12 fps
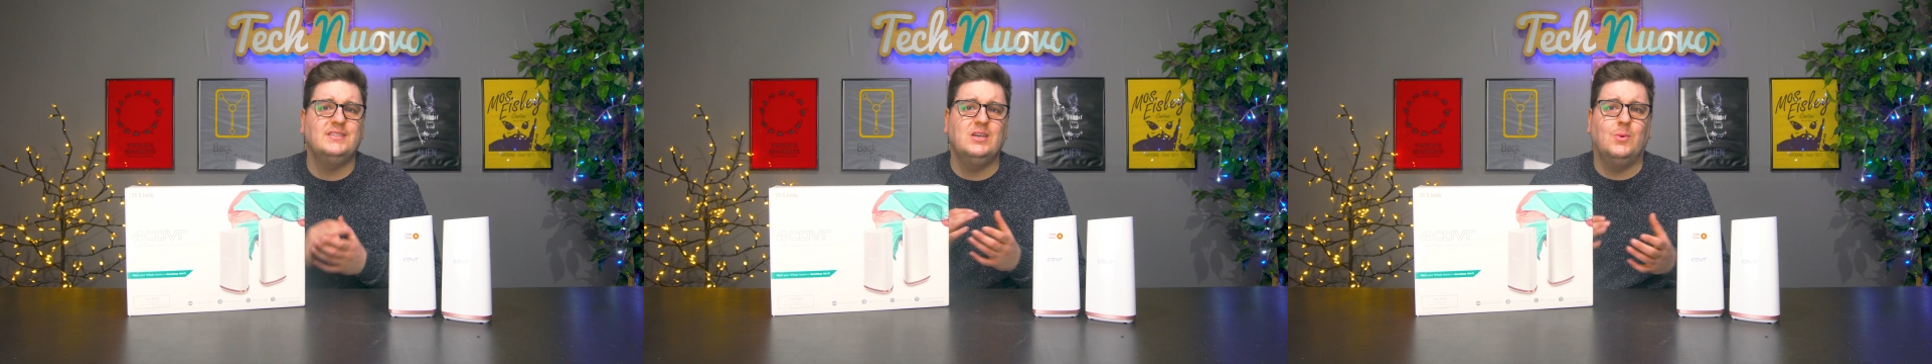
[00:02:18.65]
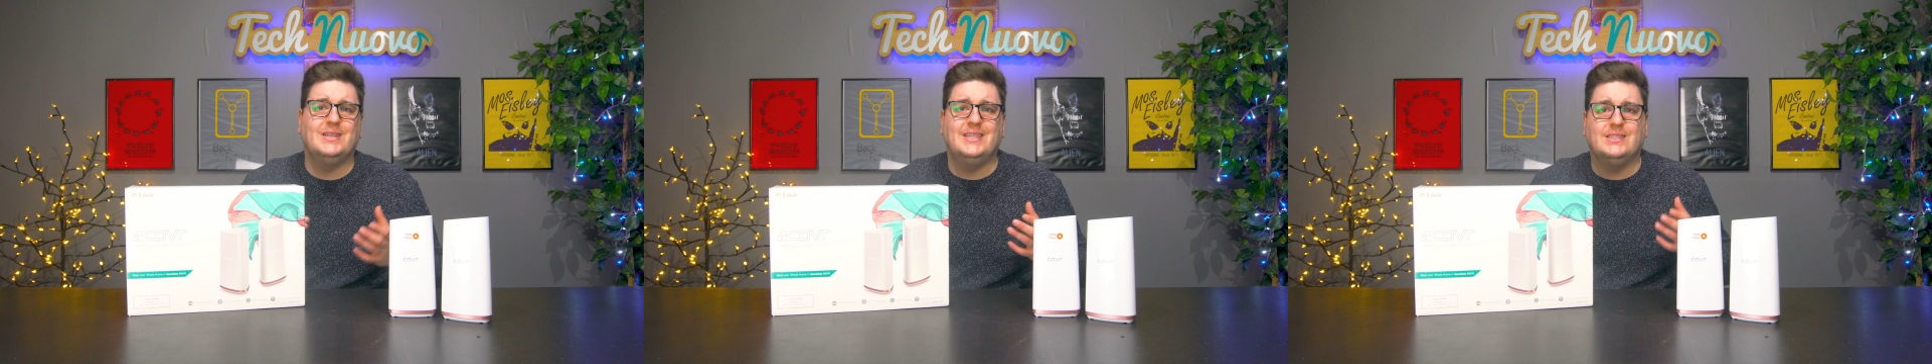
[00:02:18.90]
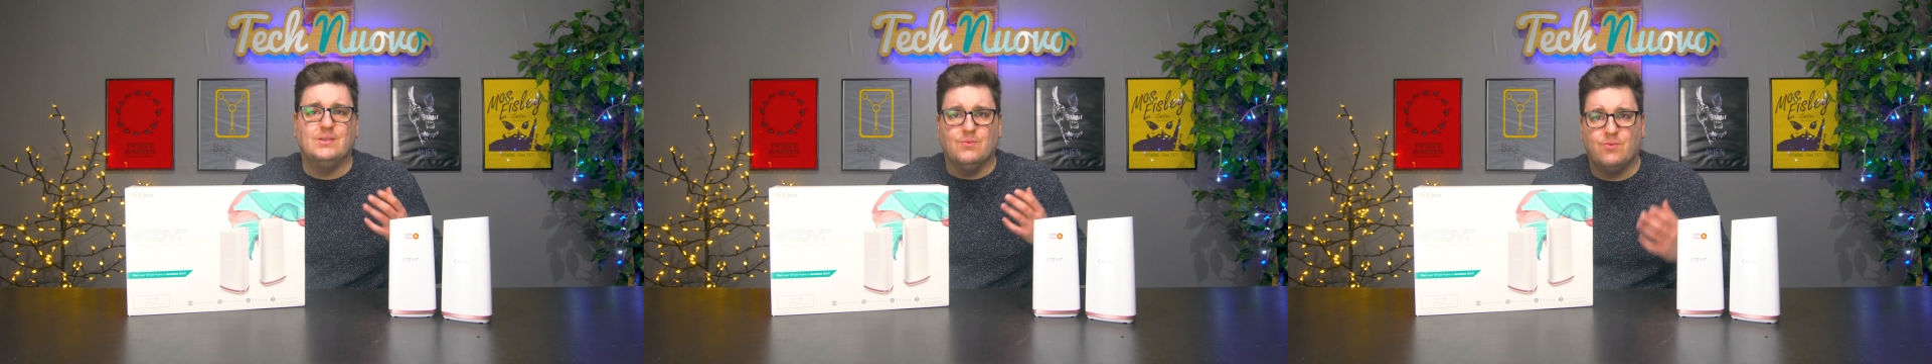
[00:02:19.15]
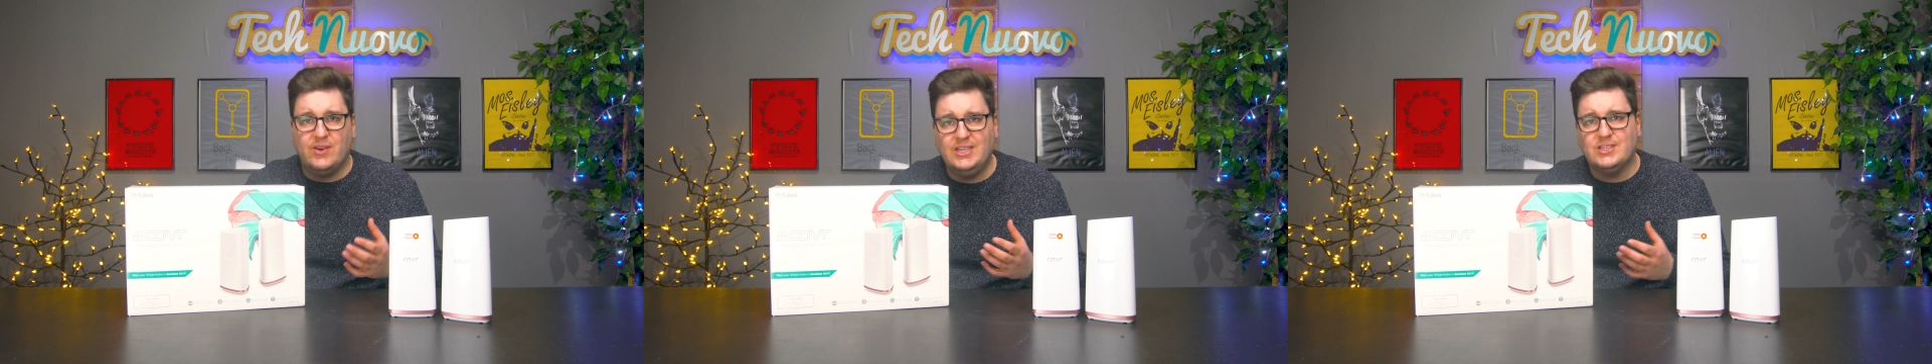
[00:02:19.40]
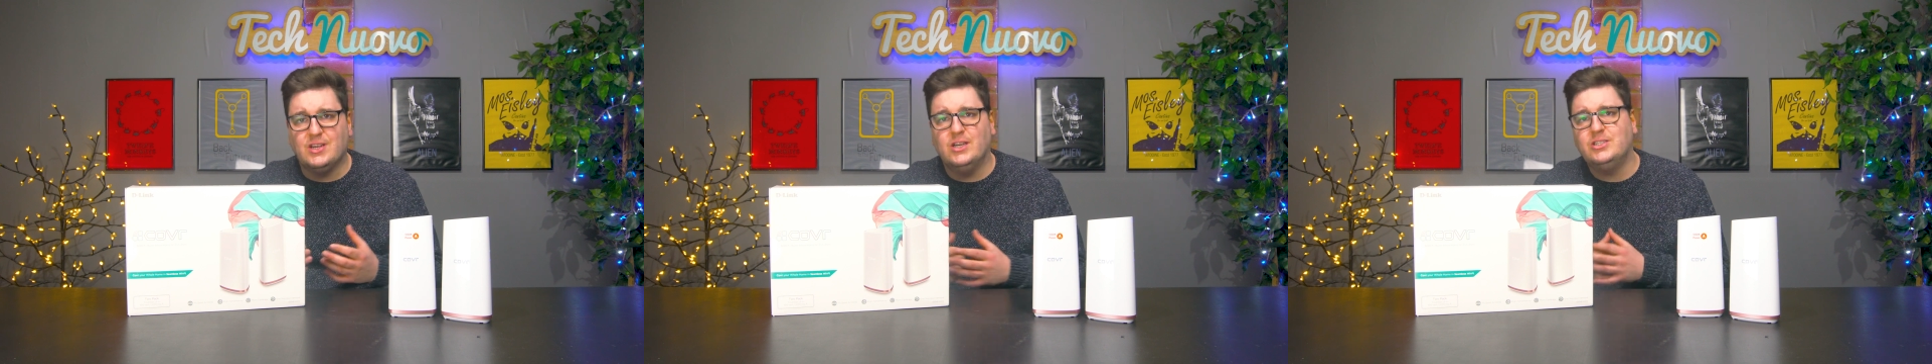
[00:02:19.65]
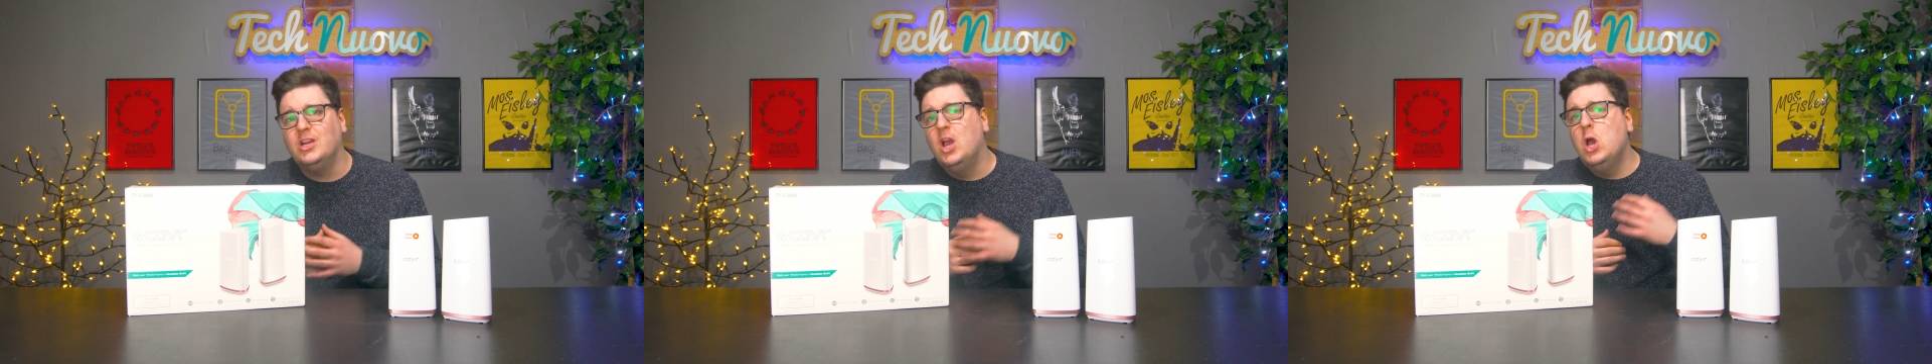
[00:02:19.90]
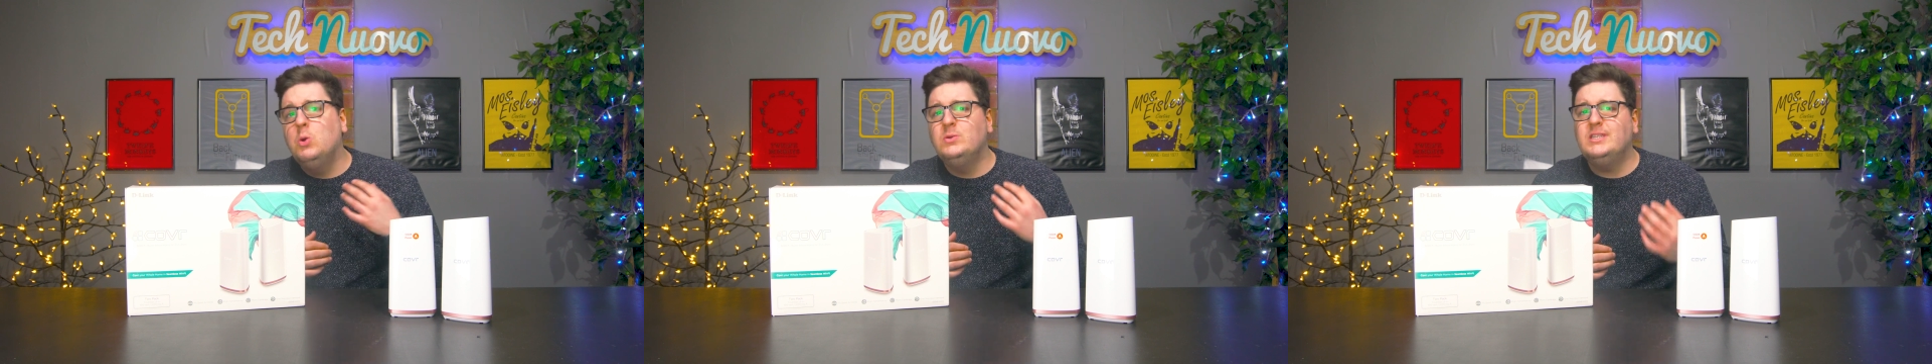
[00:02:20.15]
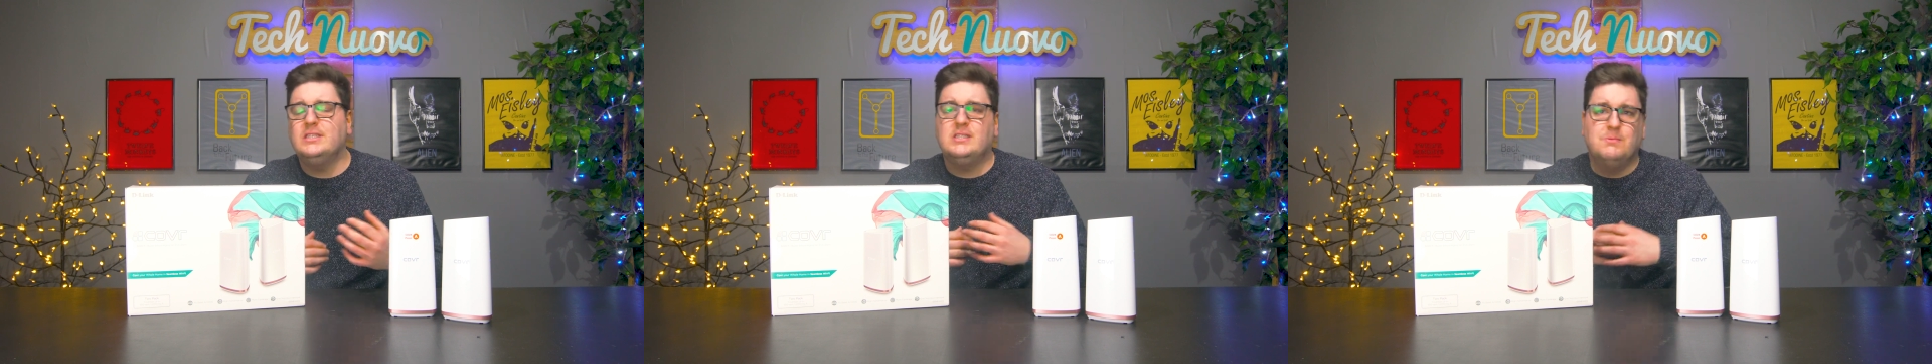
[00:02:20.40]
until I did some research
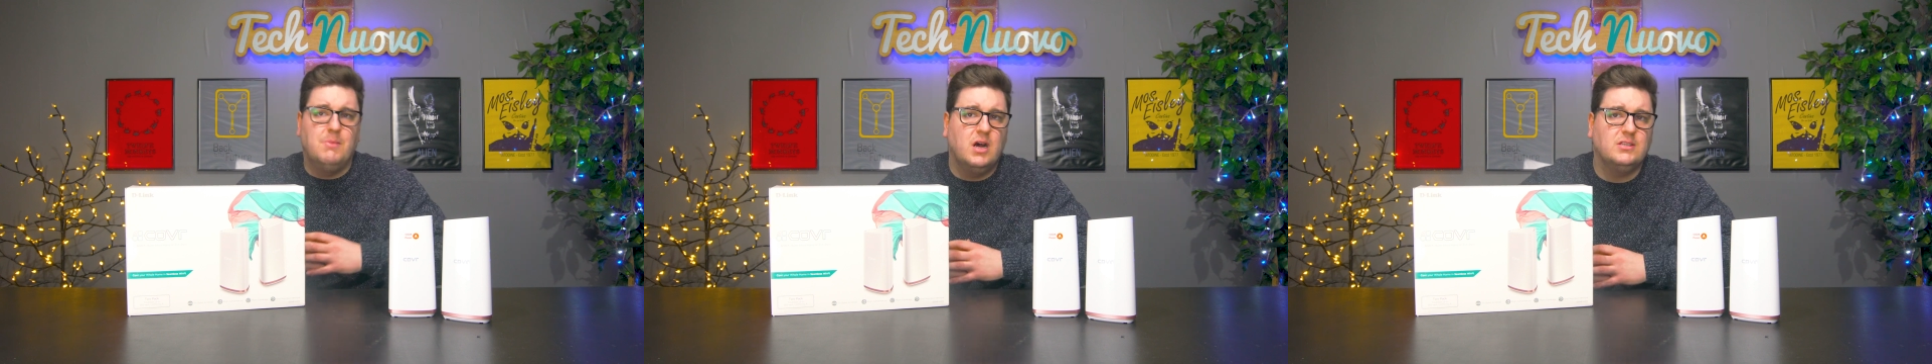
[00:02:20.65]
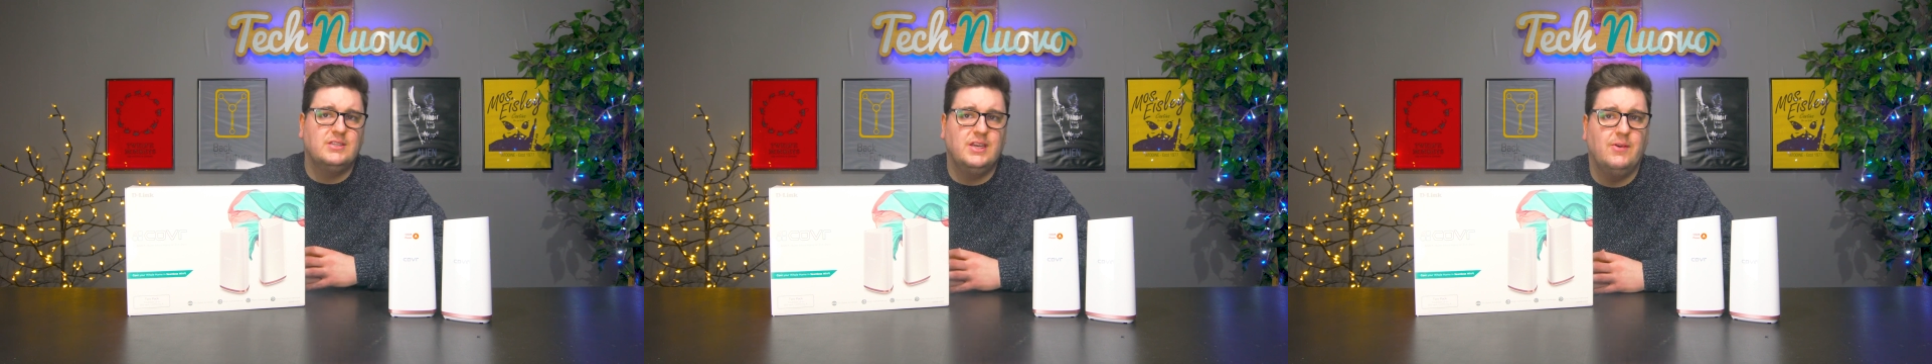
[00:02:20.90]
was its smart